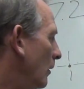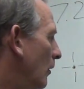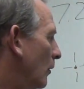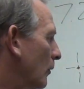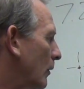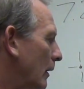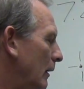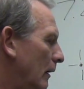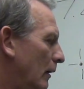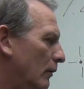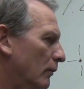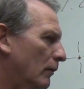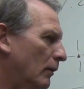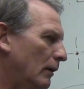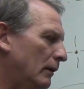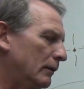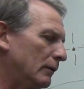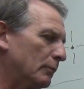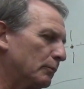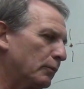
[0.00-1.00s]
Okay, now
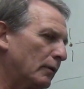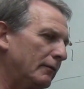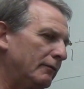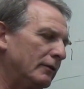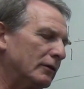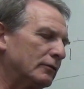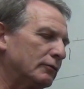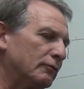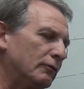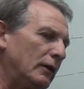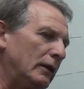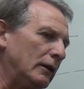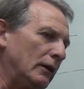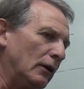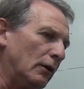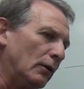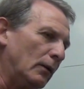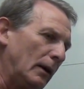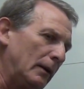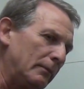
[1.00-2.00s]
in the previous
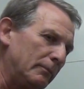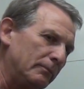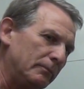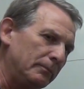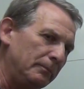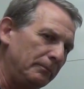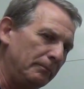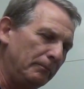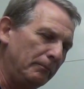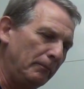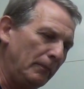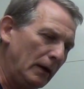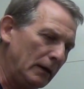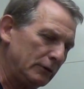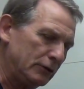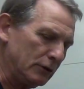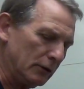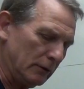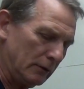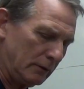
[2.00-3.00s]
video I
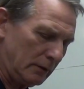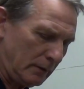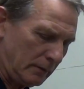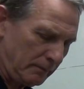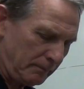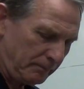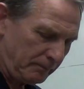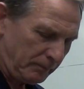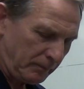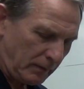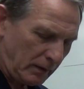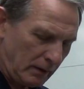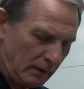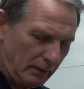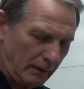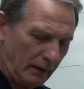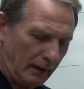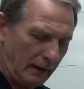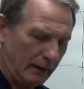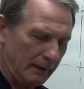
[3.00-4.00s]
mentioned
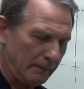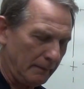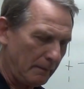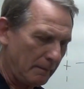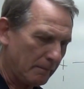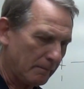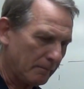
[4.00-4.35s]
that